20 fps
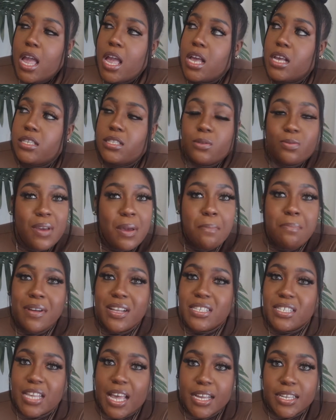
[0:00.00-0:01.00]
Sweet but
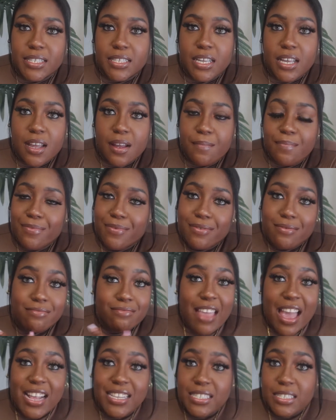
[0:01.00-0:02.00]
sexy.
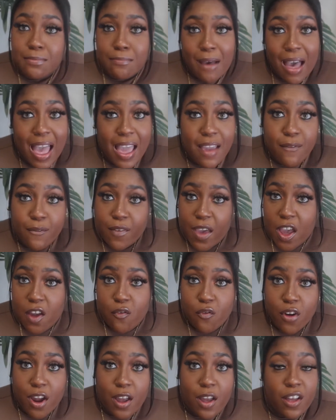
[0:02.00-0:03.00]
That's my
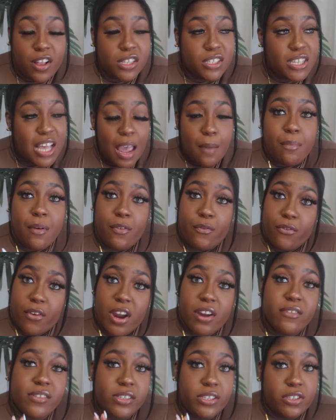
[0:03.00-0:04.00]
favorite type of
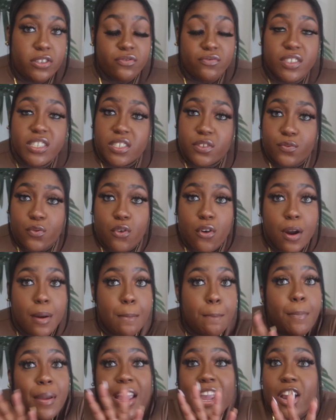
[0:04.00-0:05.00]
fragrance to reach for,
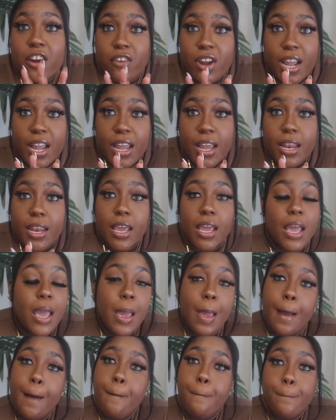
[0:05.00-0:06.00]
period.
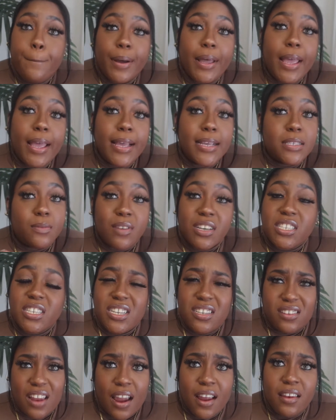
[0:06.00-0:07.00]
But especially
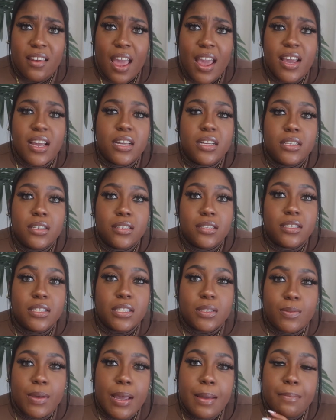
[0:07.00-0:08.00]
date night,
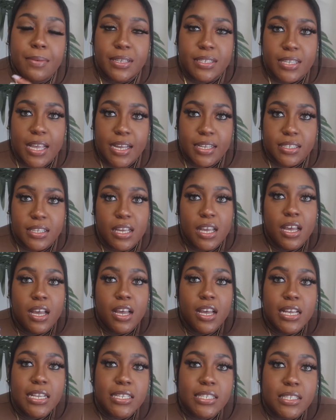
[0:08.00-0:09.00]
sweet but sexy.
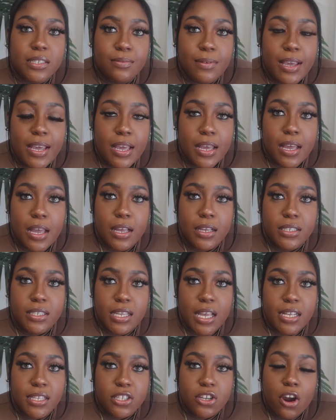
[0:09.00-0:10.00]
Sweet
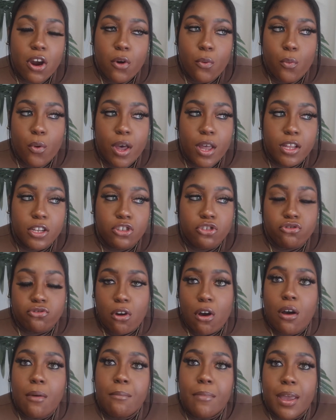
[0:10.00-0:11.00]
scents are what
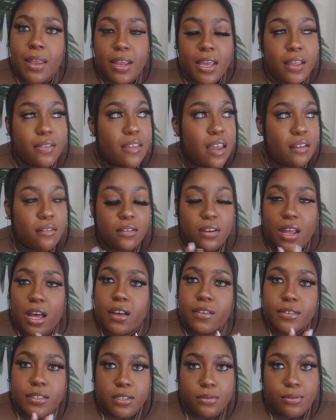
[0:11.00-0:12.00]
draw men, and they
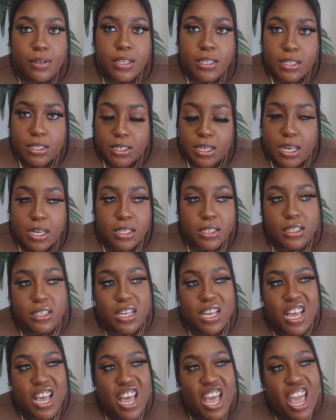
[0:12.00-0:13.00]
love sweet scents.
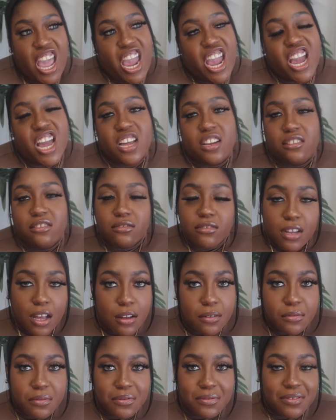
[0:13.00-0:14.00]
And you
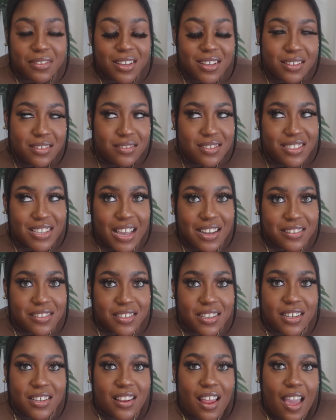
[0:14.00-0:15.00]
know, it's
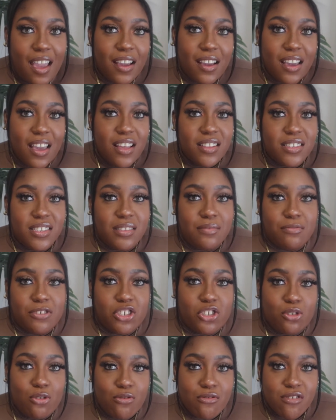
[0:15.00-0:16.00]
sexy, like it's
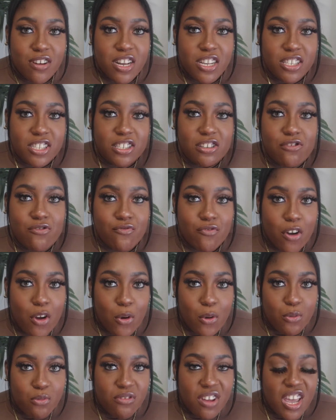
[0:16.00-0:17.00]
mature, it's
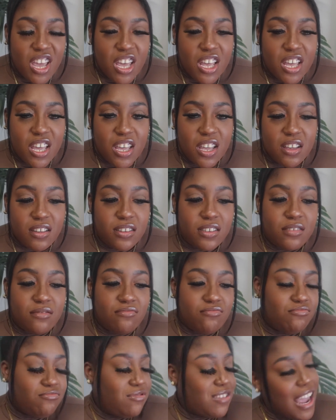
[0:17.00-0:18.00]
grown, it is,
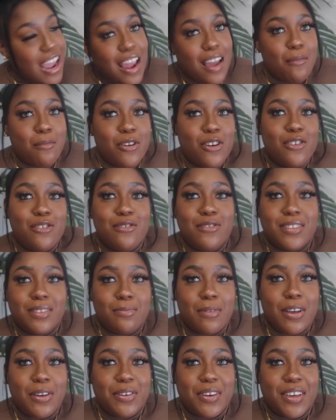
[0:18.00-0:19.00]
damn girl, you
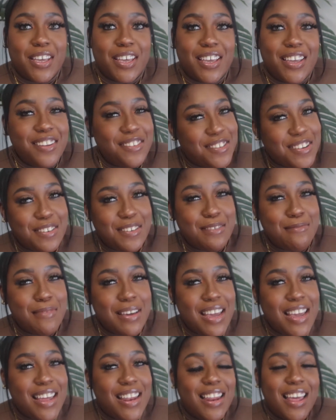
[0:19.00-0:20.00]
smell good. You know what I
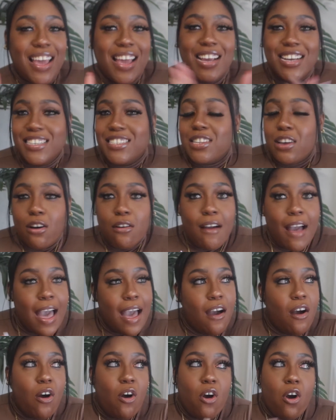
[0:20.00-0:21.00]
mean? So
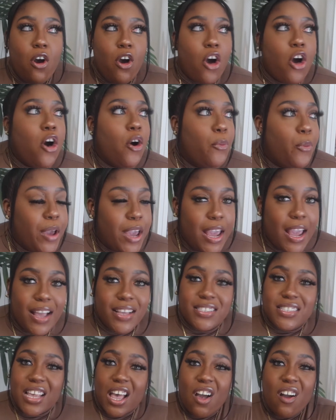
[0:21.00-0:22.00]
I
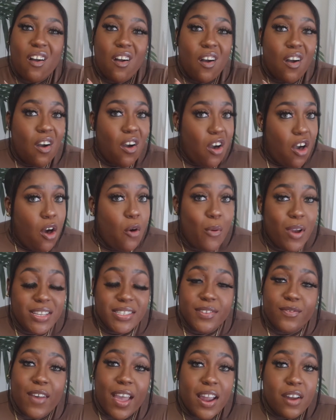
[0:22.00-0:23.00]
always,
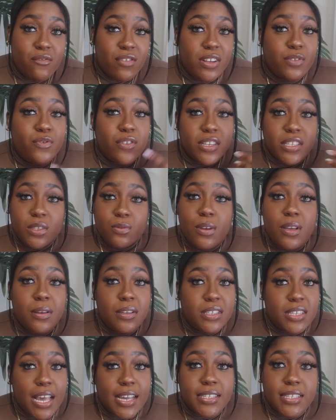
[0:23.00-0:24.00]
if I can reach for a sweet,
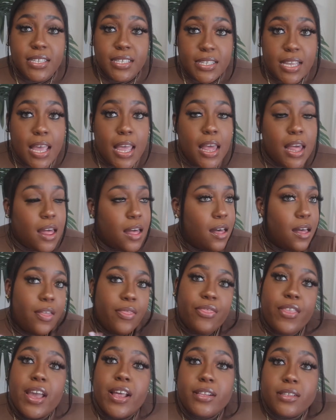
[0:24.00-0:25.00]
sexy scent,
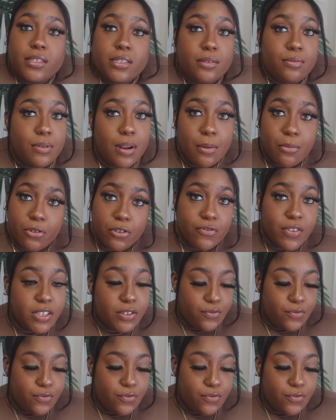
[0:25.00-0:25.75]
that's what I want to reach